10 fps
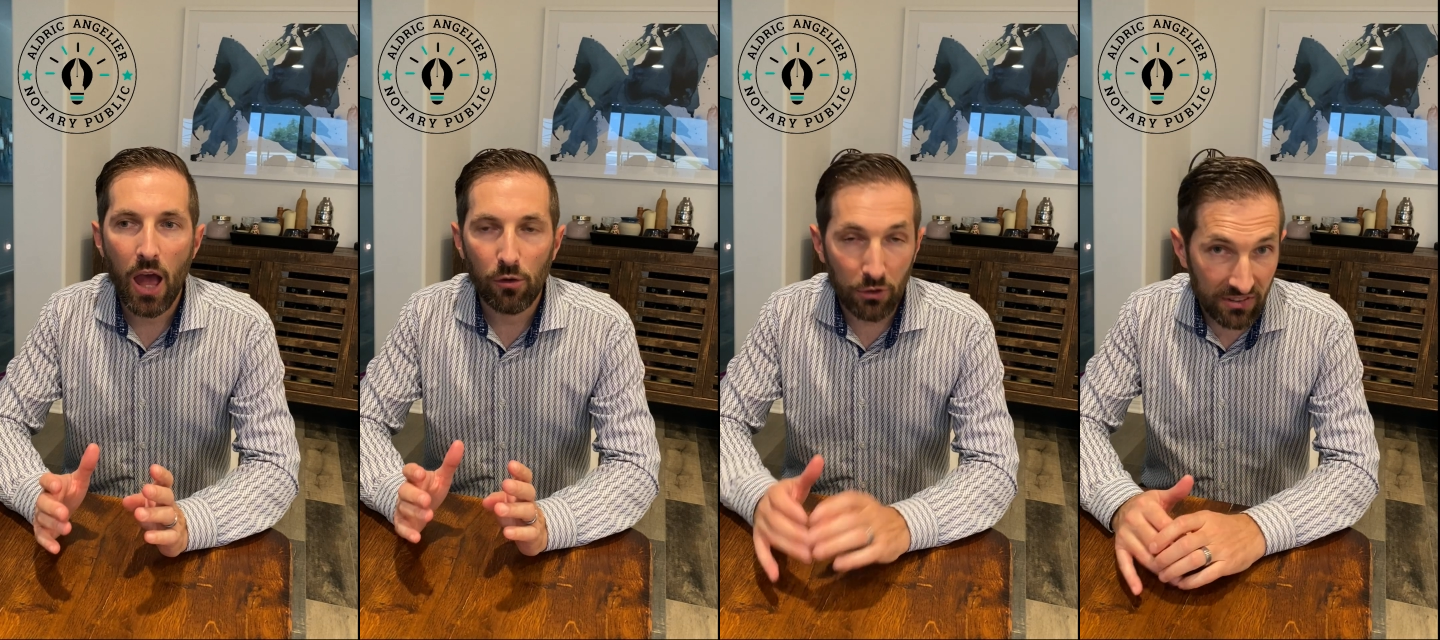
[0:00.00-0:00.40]

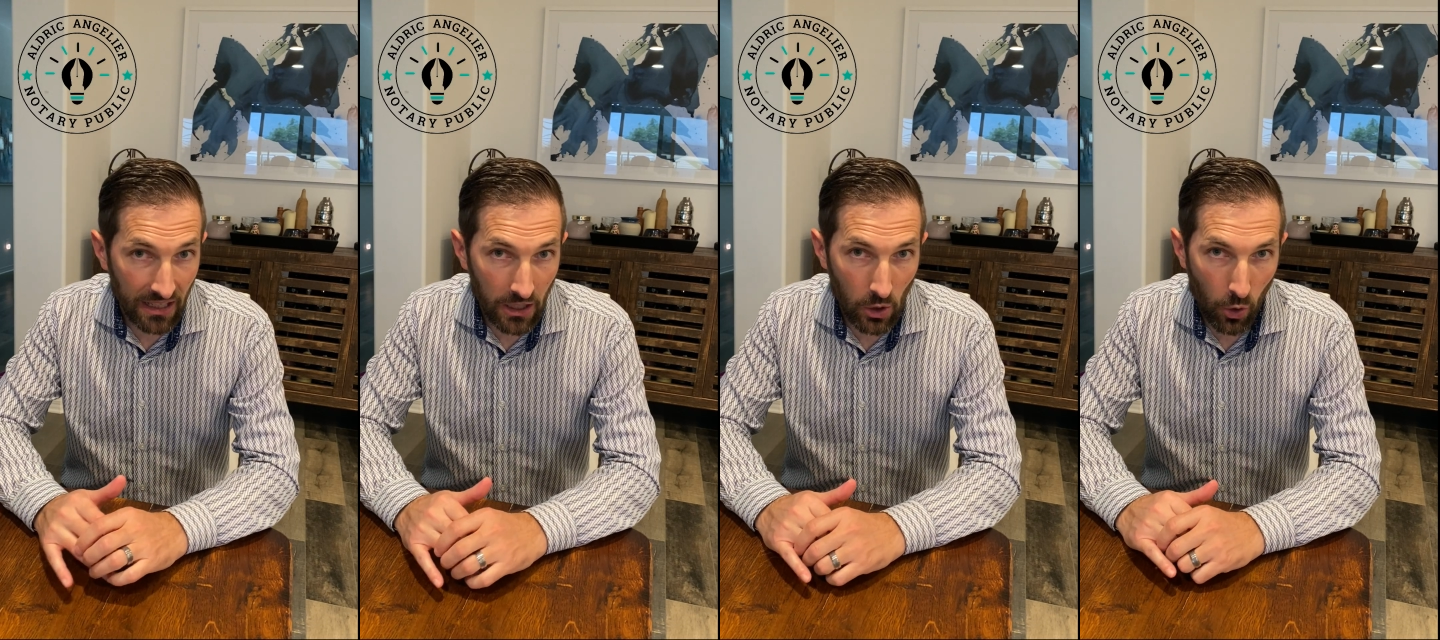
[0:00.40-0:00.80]
The
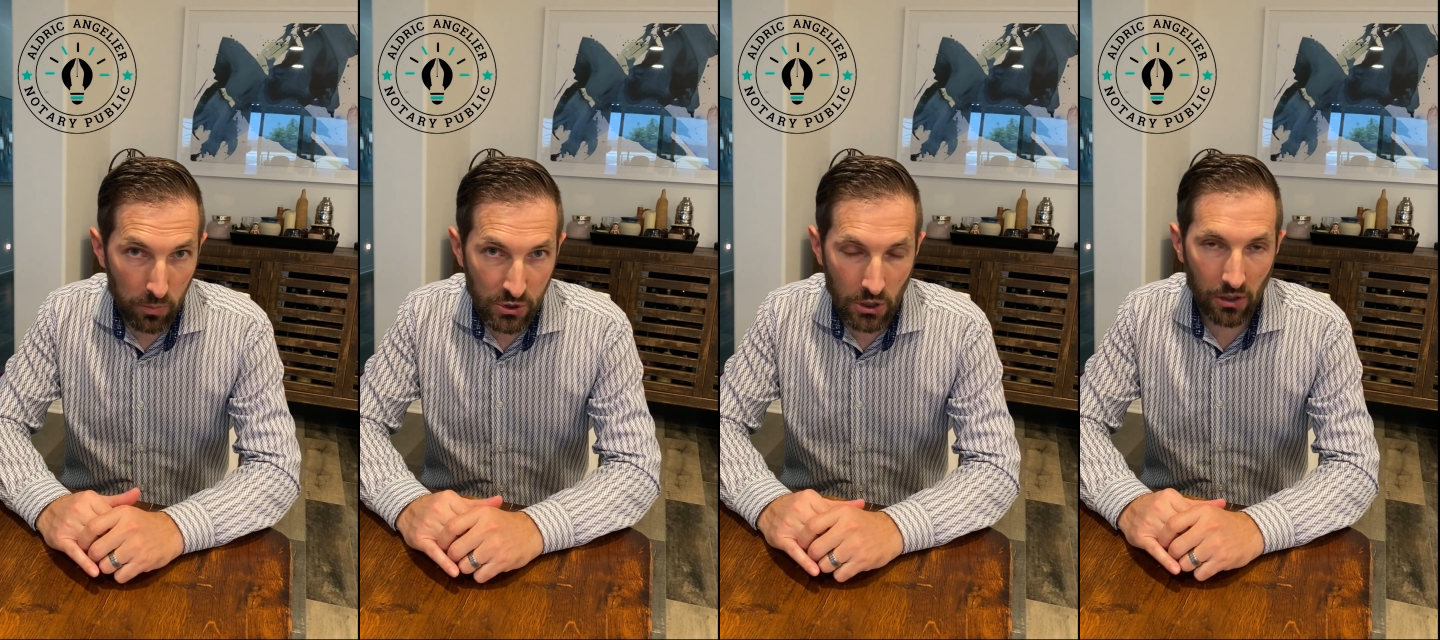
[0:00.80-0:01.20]
second
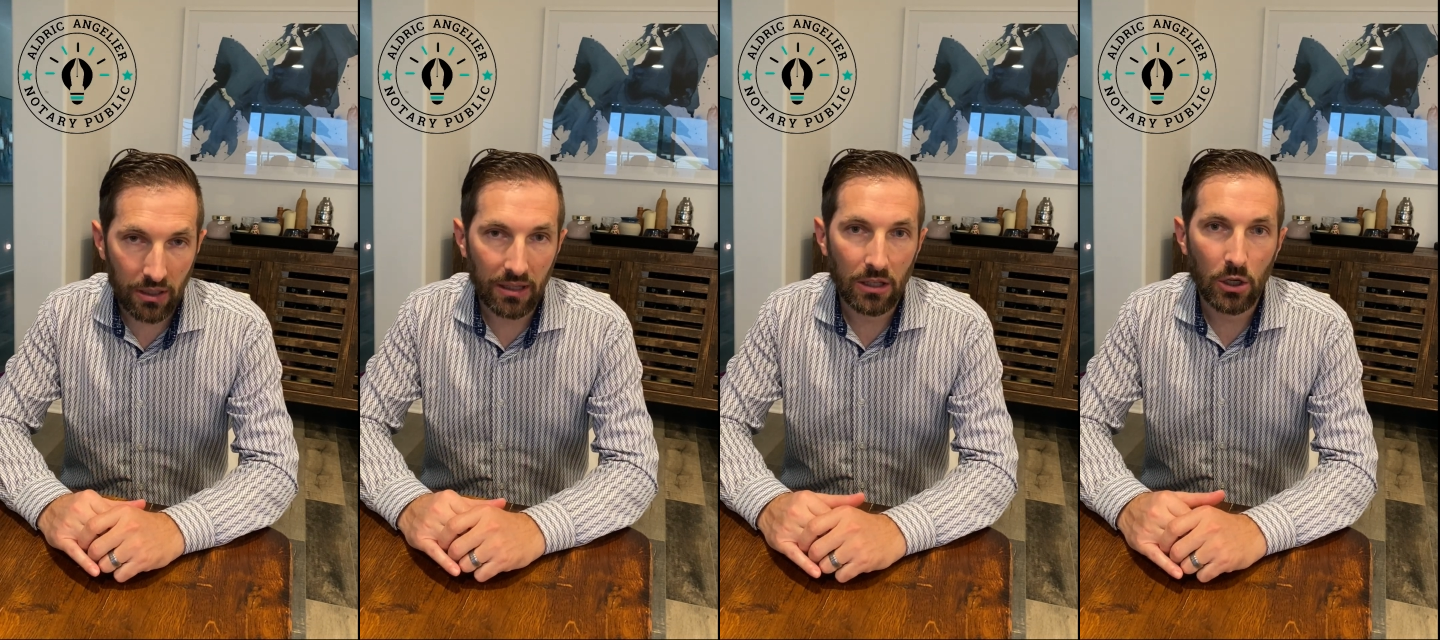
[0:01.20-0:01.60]

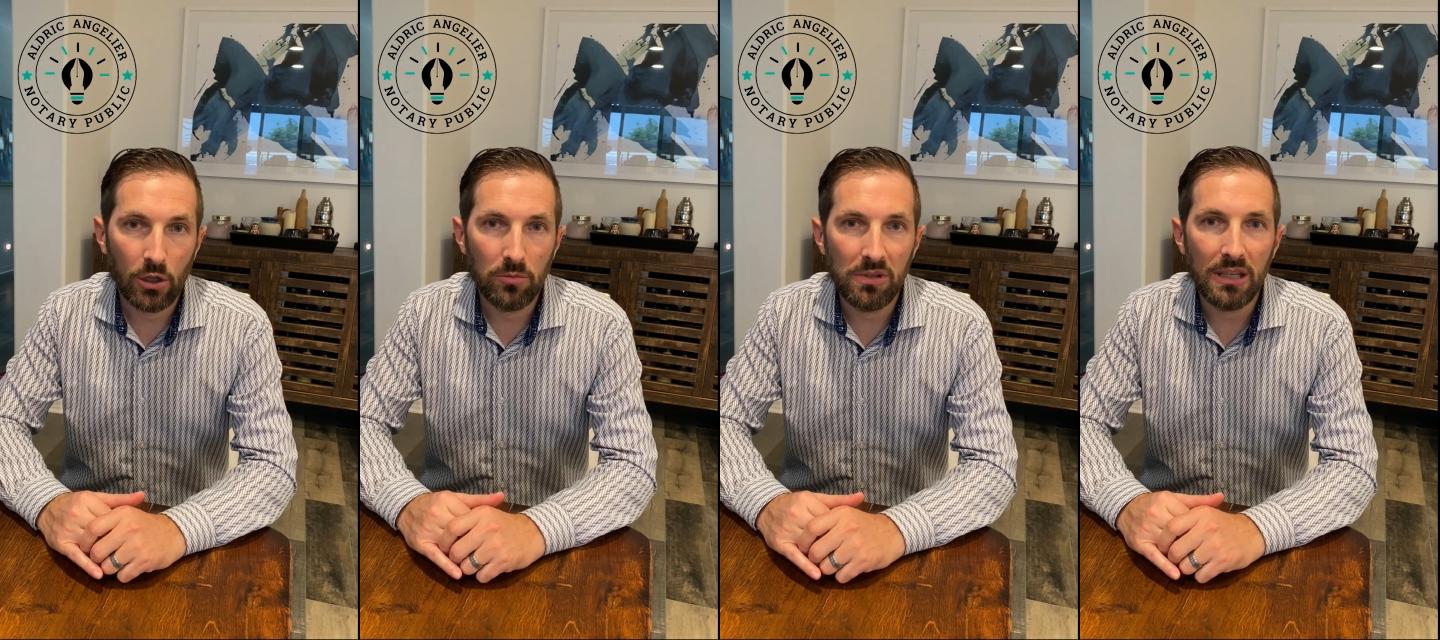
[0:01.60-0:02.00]
option
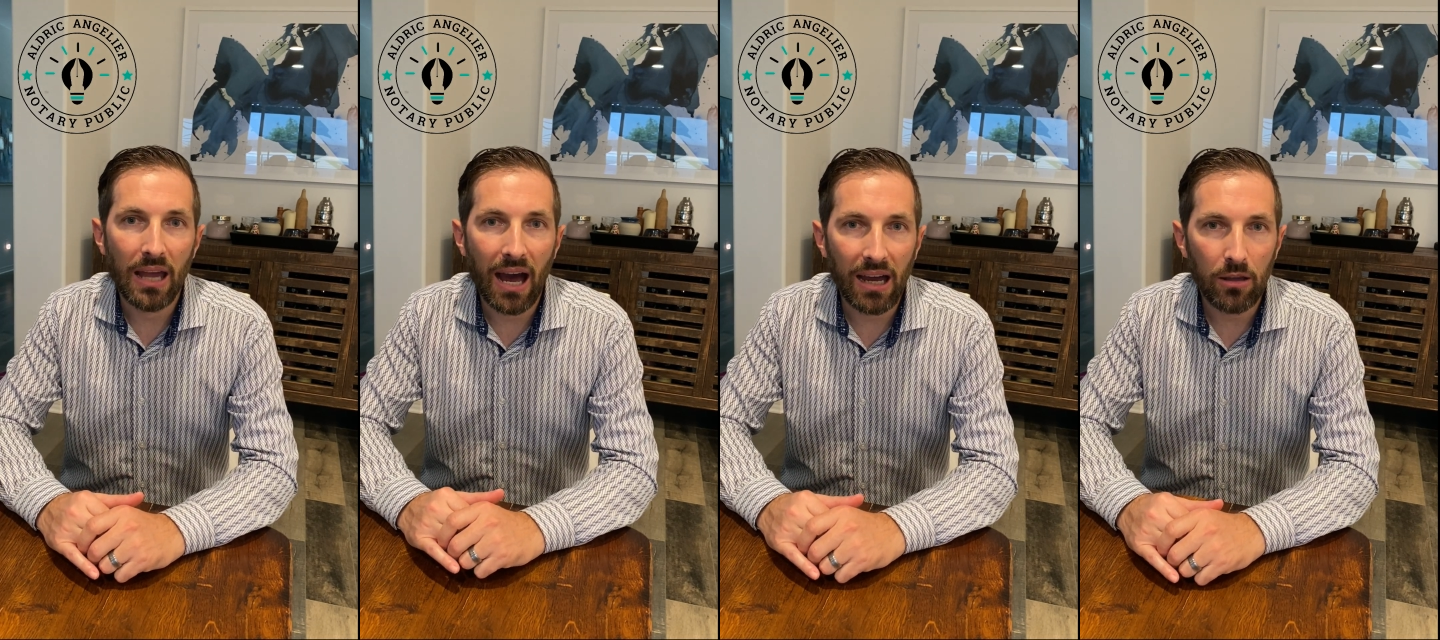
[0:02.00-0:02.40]
can
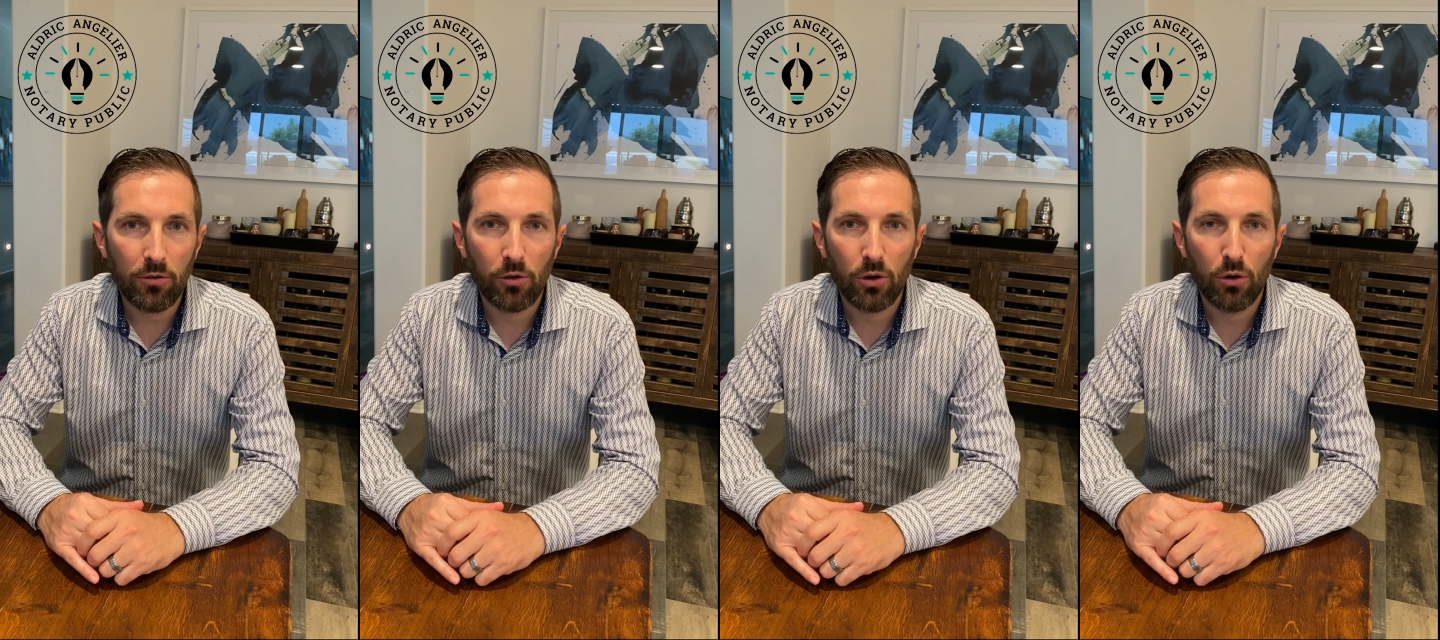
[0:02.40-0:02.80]
be
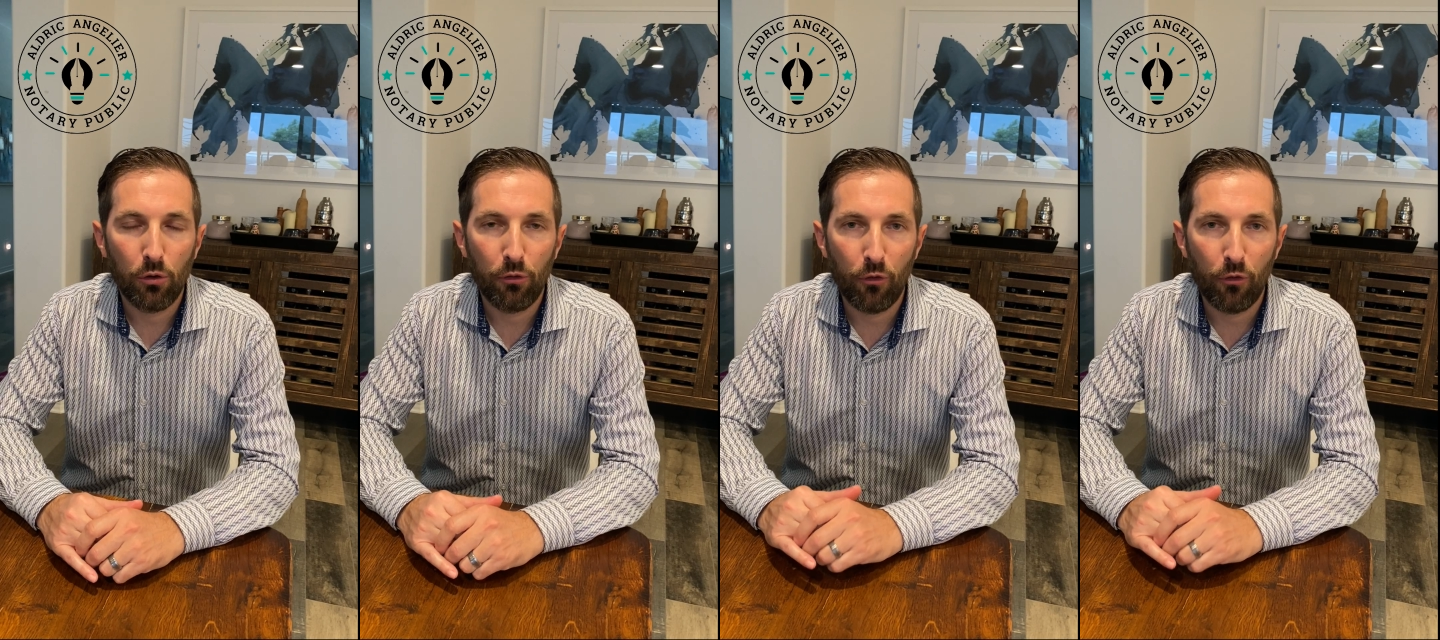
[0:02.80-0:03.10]
either